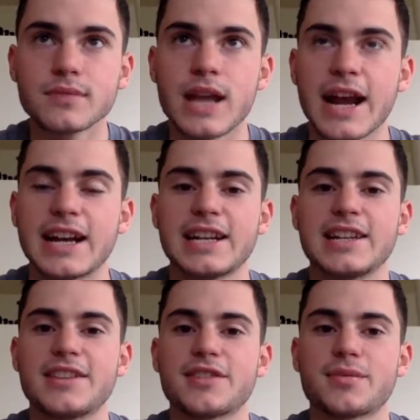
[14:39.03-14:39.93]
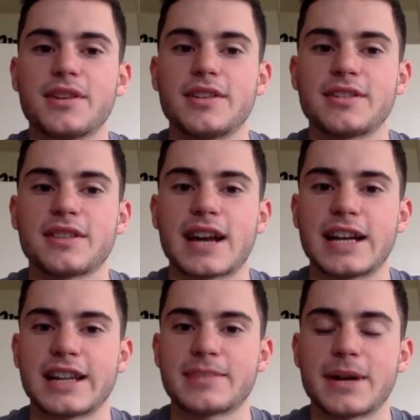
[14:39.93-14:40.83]
I kind of did this one kind
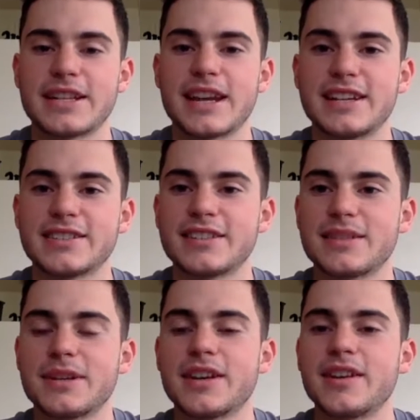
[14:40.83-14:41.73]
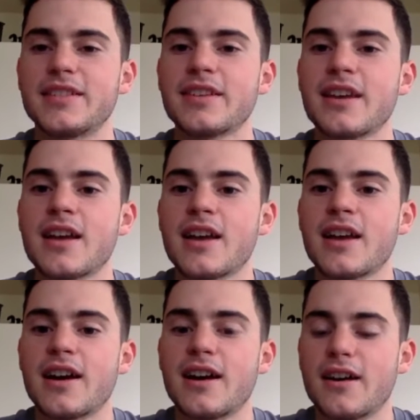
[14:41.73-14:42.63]
of like spontaneously because
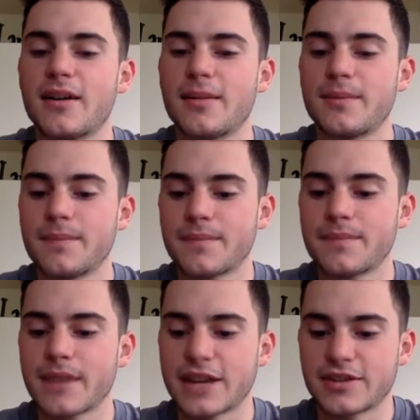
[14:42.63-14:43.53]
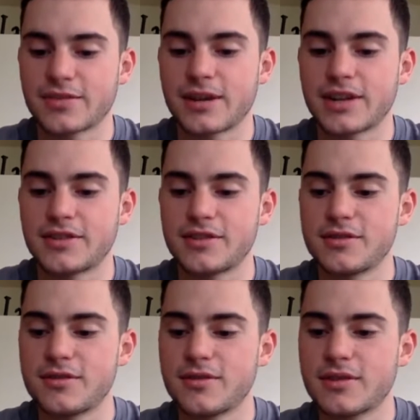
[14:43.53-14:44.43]
I just wanted
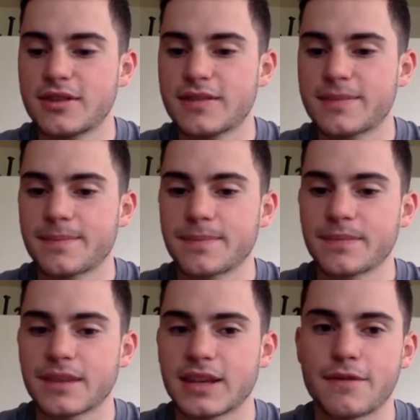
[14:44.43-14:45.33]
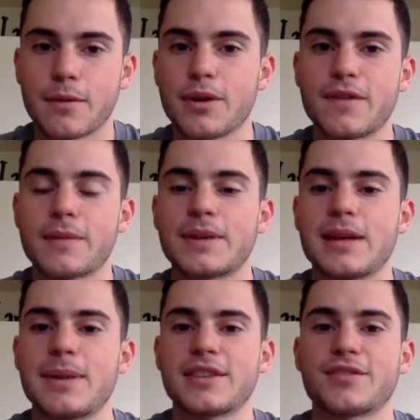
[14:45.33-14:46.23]
to give a brief
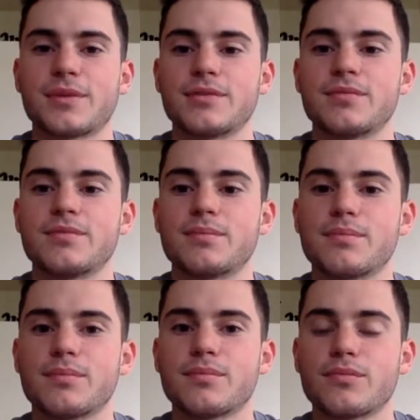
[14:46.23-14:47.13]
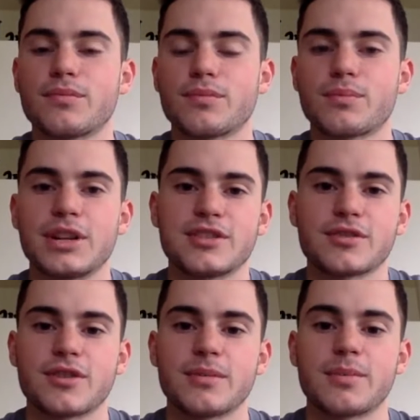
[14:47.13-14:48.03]
update, make this one pretty
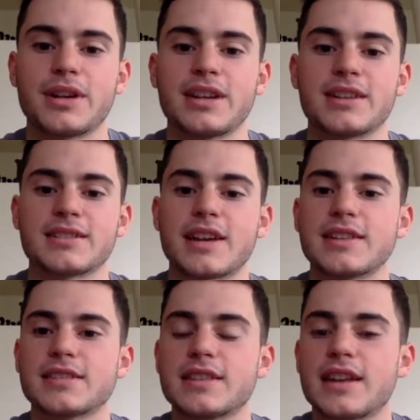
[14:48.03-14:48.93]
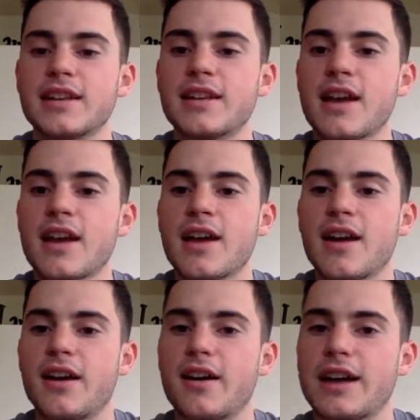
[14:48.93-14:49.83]
short, pretty concise, and then
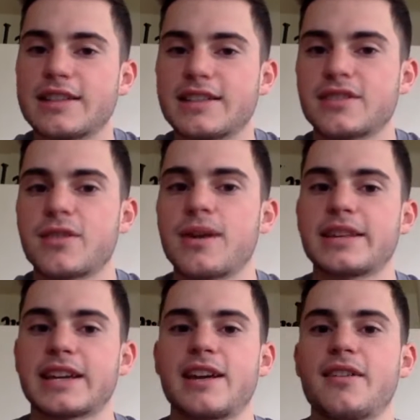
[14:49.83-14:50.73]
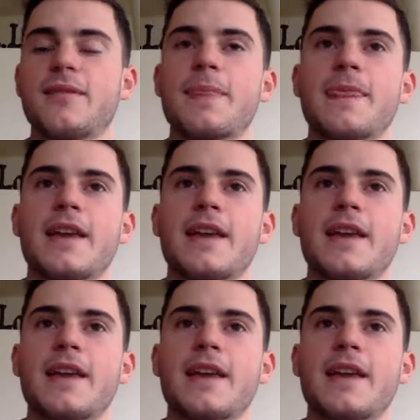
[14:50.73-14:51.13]
as these go on, like I'll